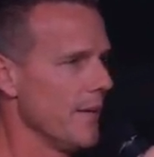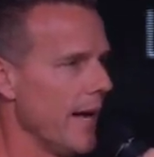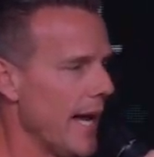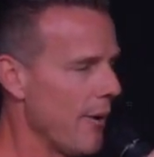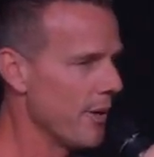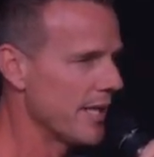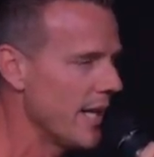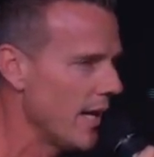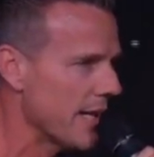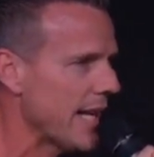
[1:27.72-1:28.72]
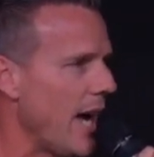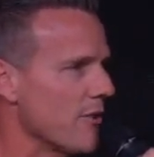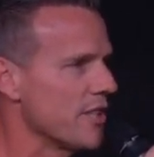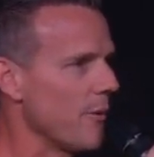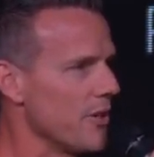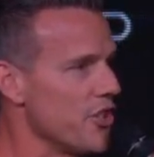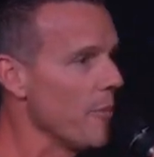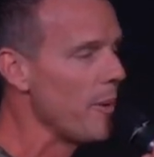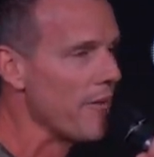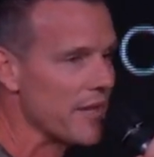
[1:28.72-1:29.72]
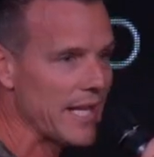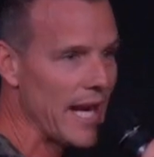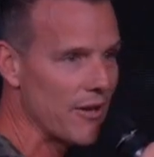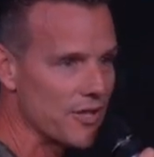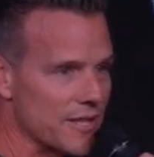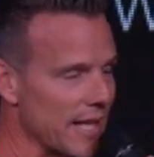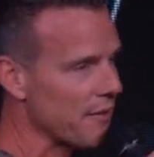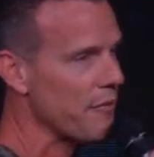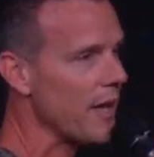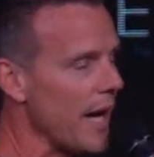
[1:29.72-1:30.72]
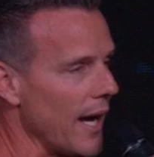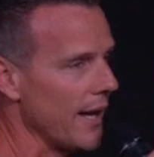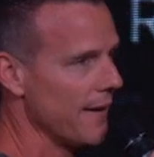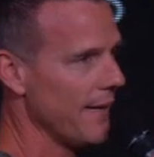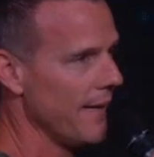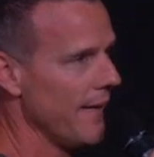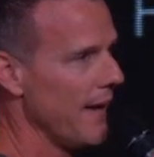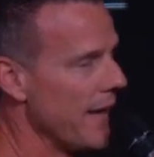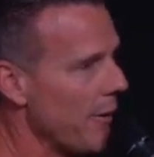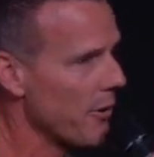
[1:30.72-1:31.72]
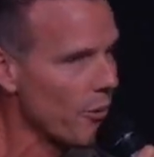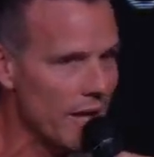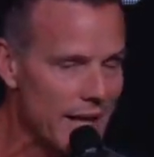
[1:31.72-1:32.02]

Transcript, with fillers: and I would get on the couch and I would jump off the couch because I could fly. And then I would run